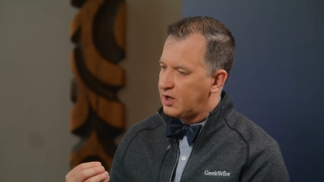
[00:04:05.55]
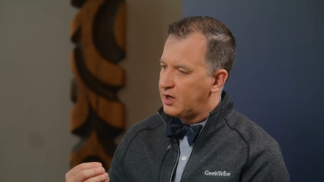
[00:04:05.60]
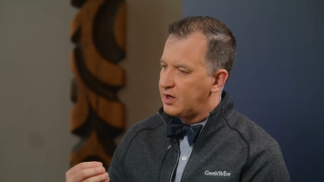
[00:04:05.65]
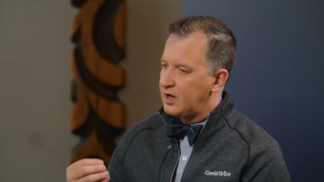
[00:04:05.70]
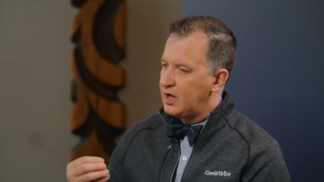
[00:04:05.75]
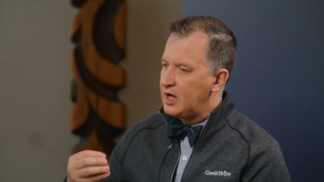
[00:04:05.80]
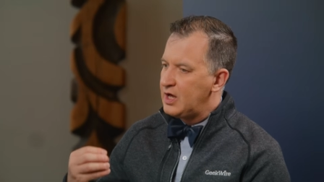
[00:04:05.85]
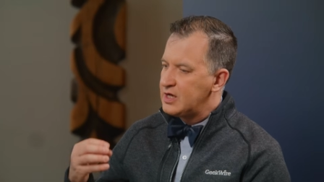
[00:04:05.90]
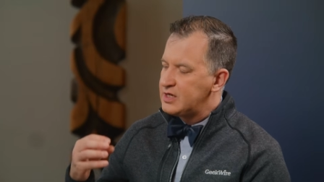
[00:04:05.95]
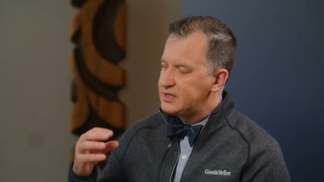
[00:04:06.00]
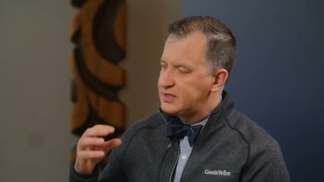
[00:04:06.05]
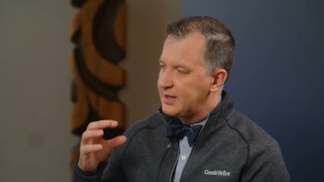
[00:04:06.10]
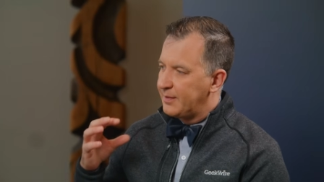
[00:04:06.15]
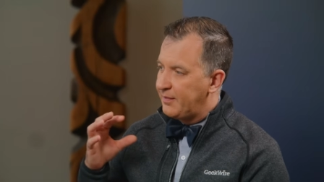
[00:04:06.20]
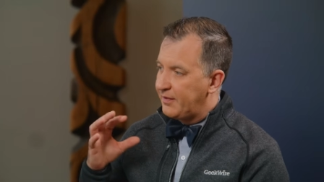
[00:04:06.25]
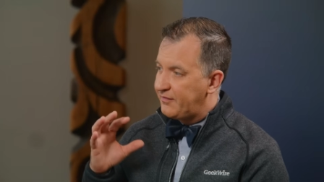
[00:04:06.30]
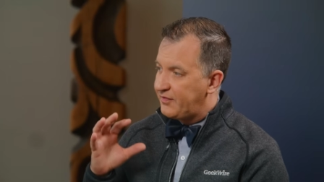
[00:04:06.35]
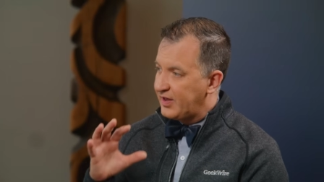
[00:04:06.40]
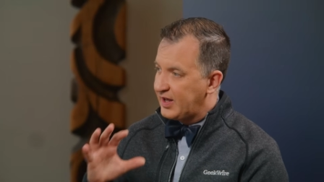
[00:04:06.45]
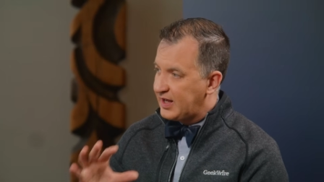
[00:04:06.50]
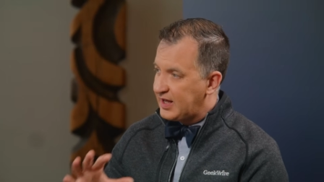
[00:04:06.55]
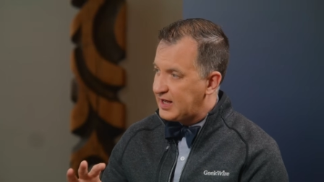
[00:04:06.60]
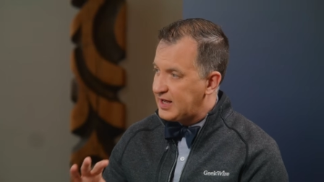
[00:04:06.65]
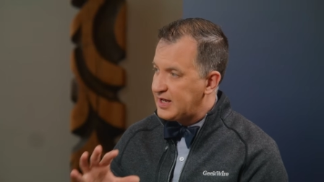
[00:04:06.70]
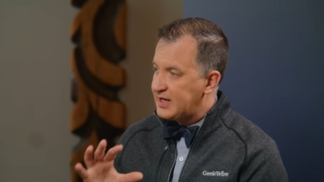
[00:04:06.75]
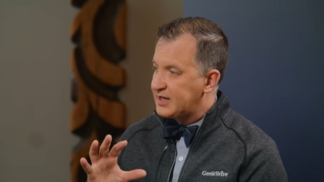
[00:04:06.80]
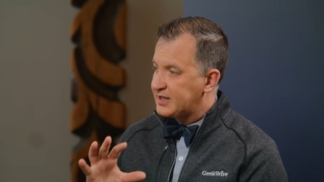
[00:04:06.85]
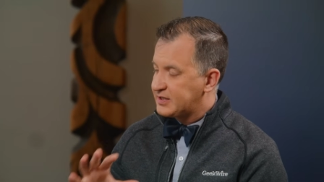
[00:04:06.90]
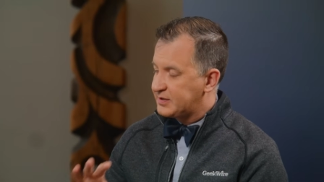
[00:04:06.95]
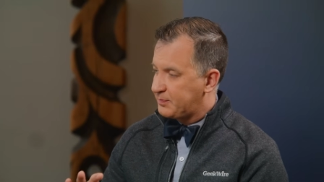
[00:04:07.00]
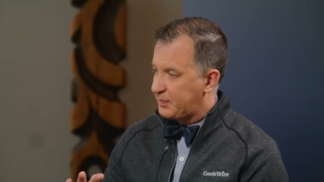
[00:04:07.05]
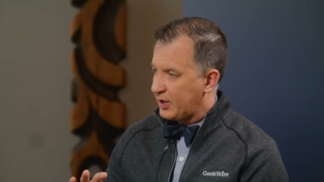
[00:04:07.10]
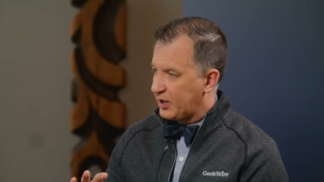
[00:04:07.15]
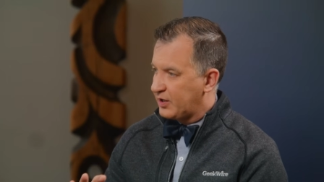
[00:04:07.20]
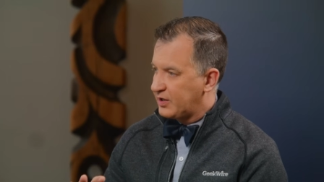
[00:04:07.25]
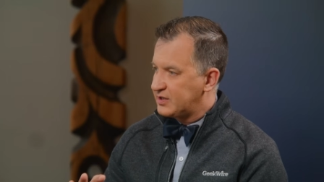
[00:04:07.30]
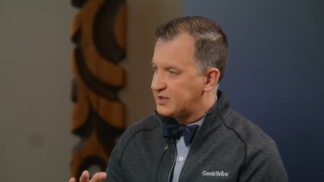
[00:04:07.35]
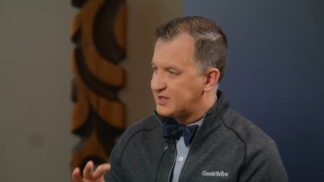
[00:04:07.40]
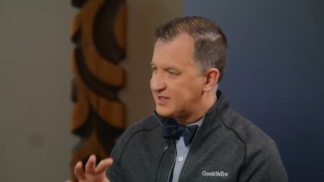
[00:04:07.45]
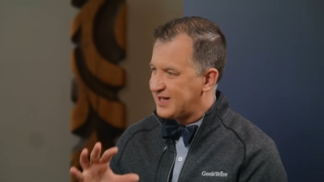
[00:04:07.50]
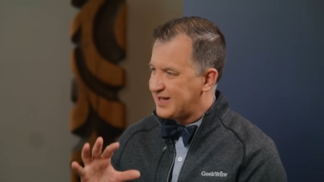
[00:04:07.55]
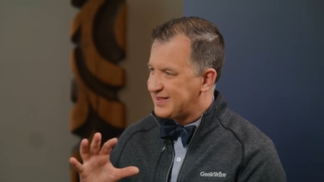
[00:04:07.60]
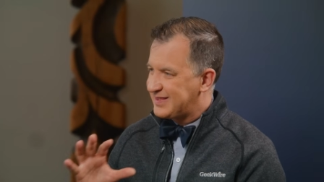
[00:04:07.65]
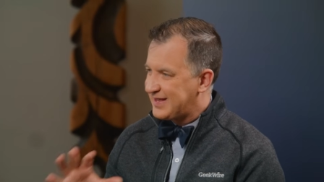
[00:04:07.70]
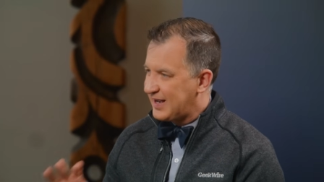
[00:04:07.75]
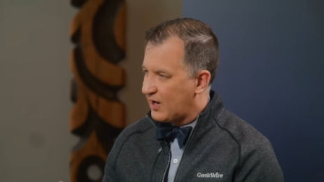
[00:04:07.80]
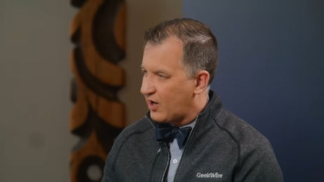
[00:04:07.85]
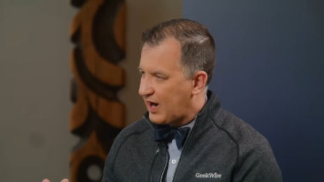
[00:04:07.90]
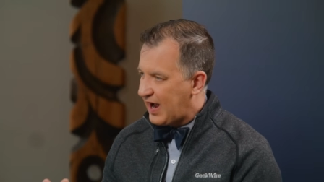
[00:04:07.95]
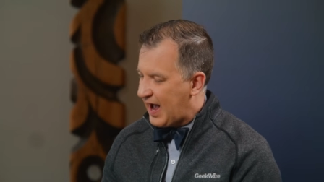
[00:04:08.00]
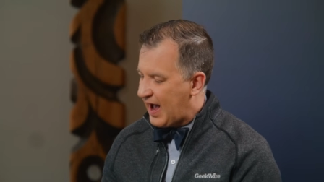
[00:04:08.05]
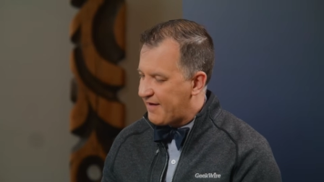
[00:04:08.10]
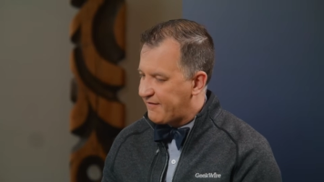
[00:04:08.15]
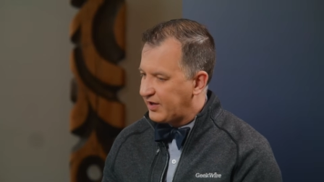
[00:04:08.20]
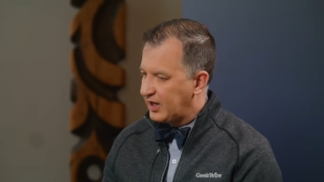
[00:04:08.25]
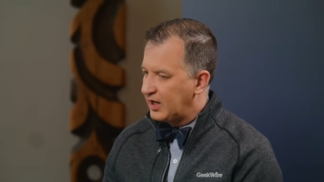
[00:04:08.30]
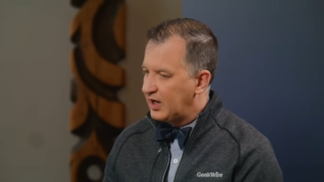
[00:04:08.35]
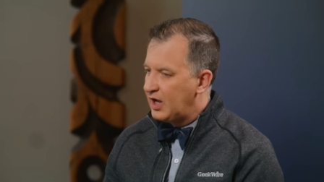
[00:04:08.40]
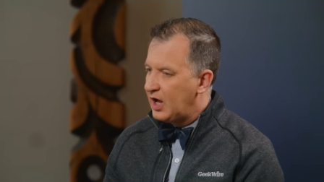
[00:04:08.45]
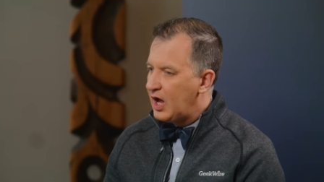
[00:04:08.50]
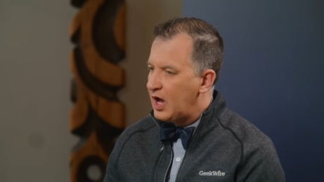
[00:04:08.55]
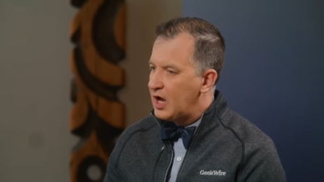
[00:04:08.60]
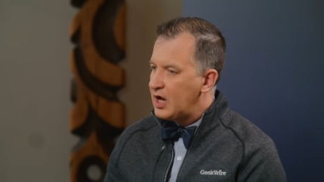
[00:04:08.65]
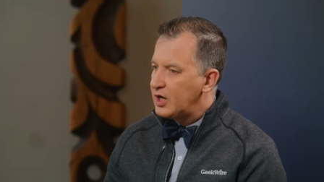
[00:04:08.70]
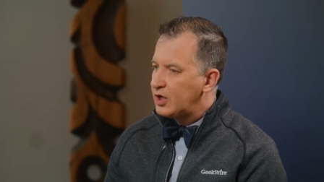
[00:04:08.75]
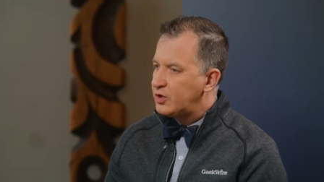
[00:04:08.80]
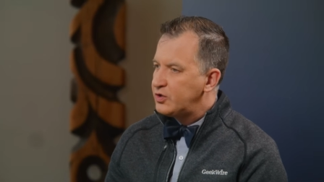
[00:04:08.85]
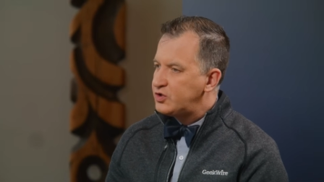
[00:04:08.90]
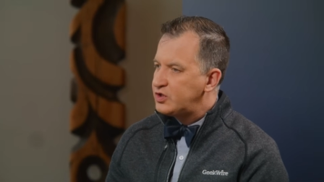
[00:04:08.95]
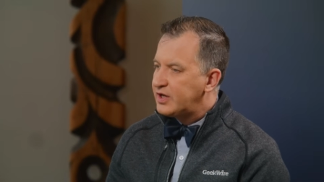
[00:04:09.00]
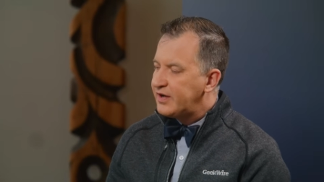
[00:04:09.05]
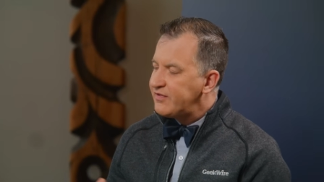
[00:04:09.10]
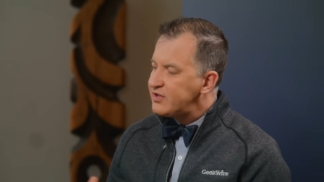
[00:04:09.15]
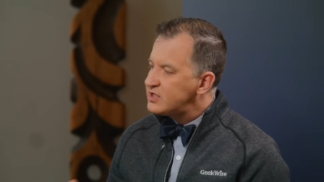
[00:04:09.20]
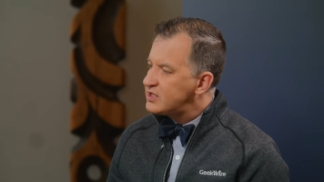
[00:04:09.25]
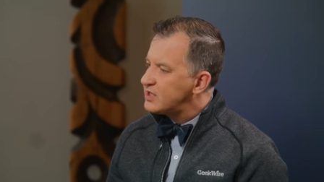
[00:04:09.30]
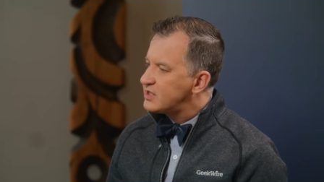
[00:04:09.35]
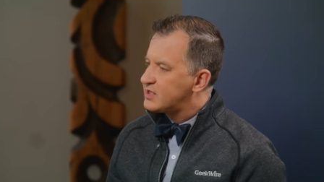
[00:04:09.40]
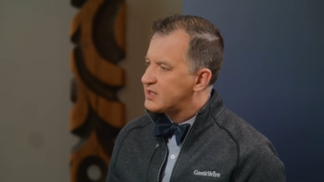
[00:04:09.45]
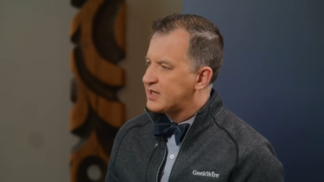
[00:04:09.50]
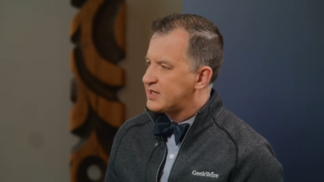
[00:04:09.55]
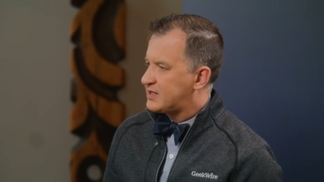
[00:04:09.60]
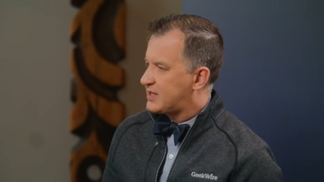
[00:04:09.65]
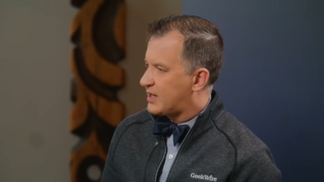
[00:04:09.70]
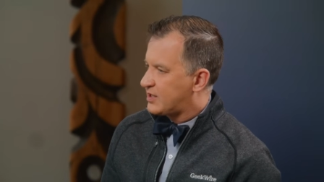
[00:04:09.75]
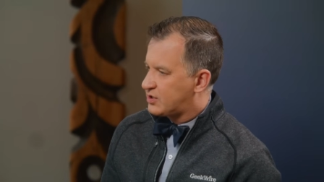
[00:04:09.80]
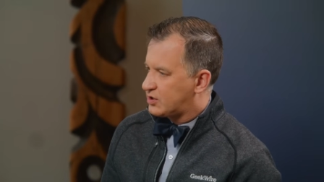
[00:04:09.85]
on some of the key experience that they're having. Could you give us a success